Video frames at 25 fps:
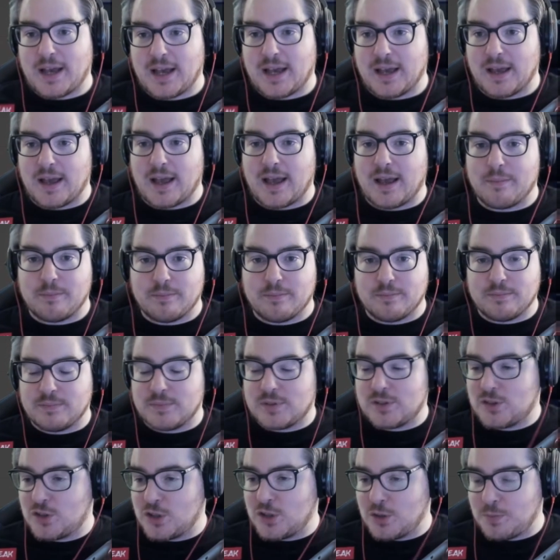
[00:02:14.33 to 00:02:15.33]
I, am
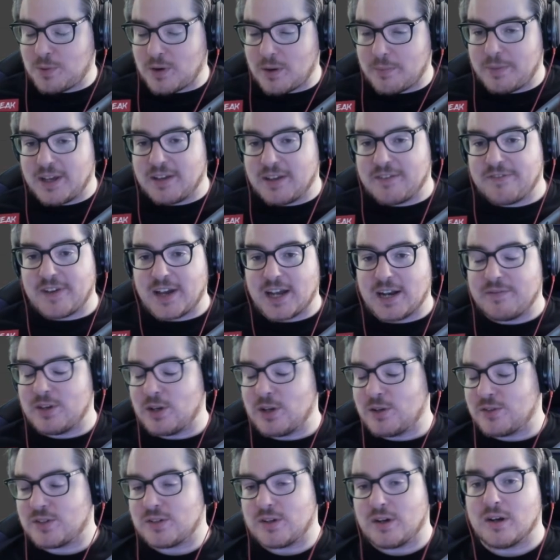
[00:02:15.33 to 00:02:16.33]
super a big fan of
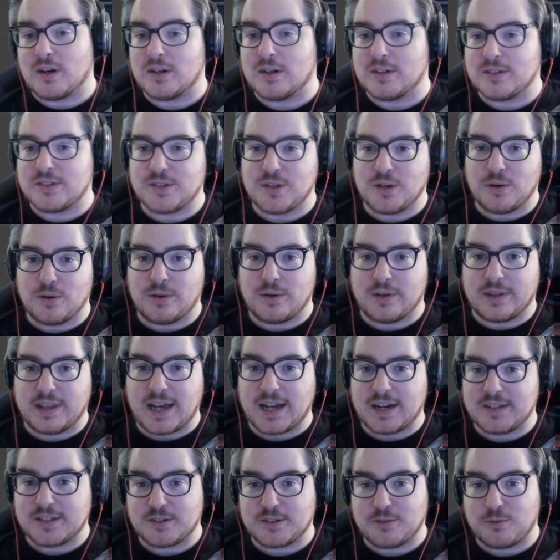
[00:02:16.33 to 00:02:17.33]
Yostar, so
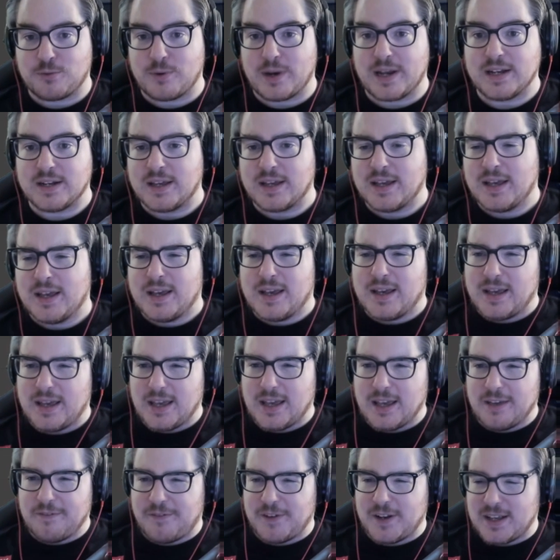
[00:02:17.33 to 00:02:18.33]
that is great.
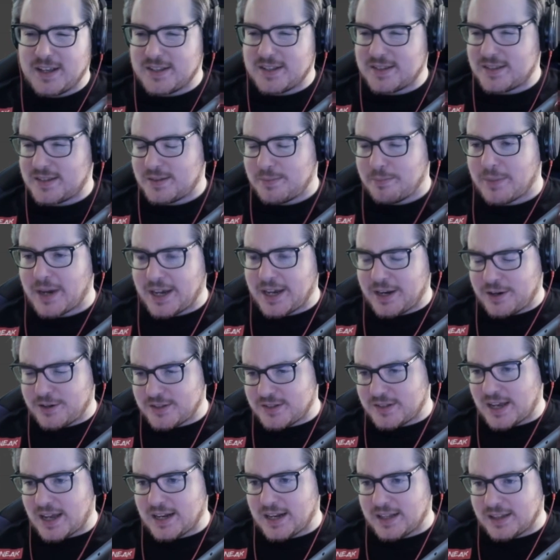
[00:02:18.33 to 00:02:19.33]
If it is, my
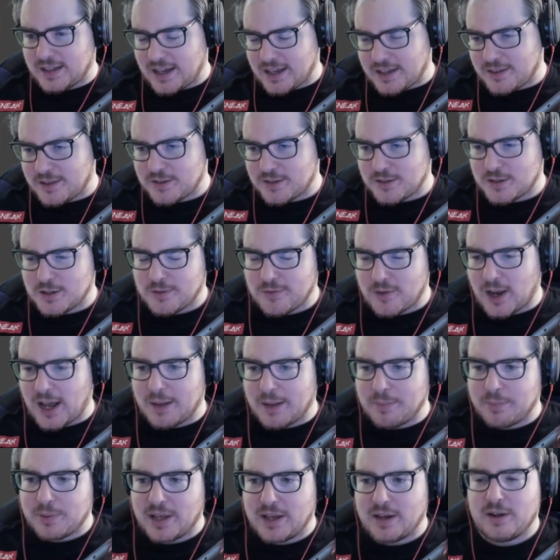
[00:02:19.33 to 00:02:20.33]
understanding, like the server
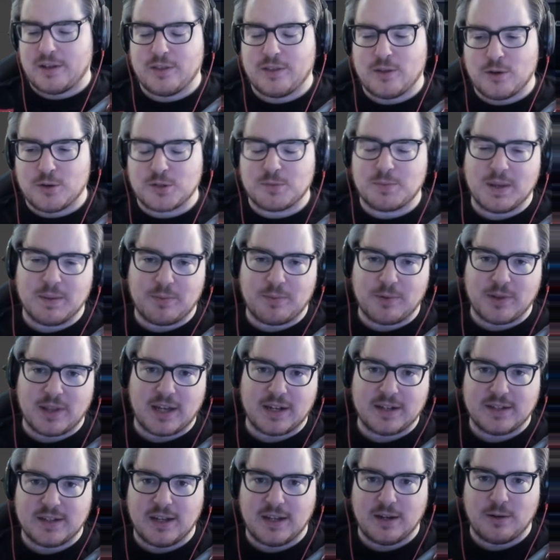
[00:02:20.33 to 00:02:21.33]
I played on, those people
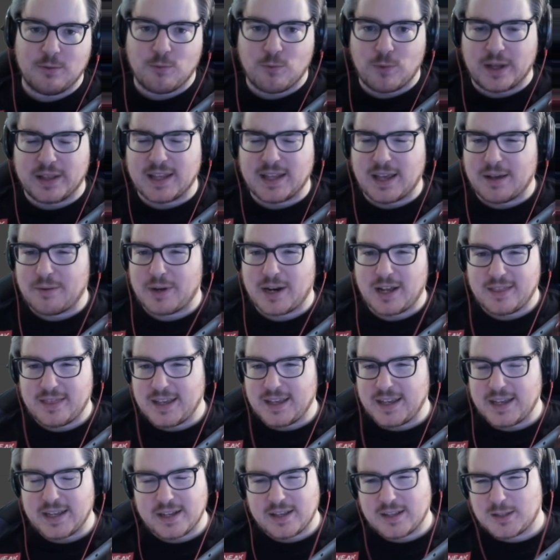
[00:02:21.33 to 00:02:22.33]
that did run that one, I
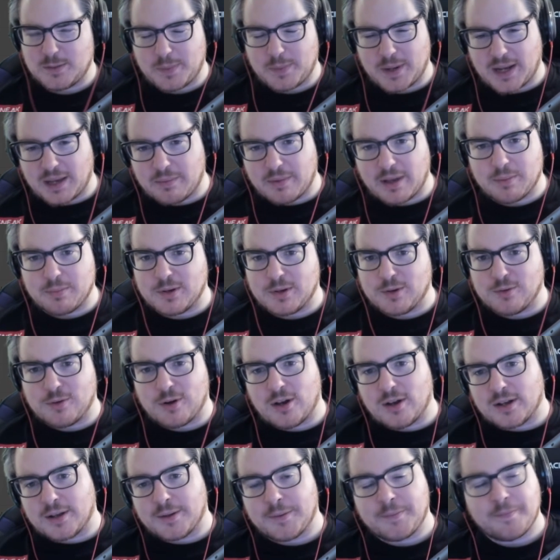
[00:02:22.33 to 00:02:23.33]
think it is, but I might be
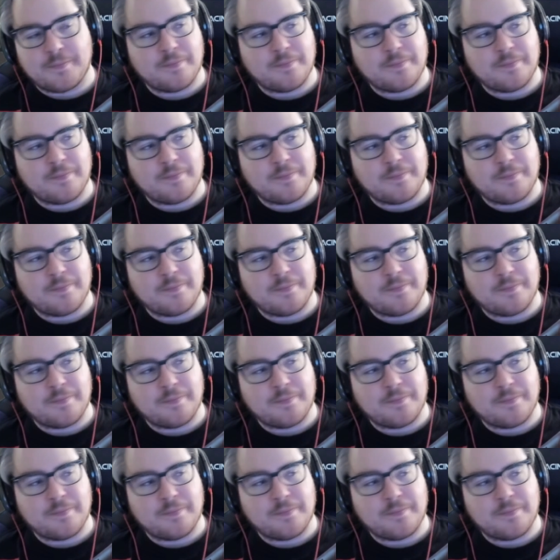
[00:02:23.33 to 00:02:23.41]
wrong.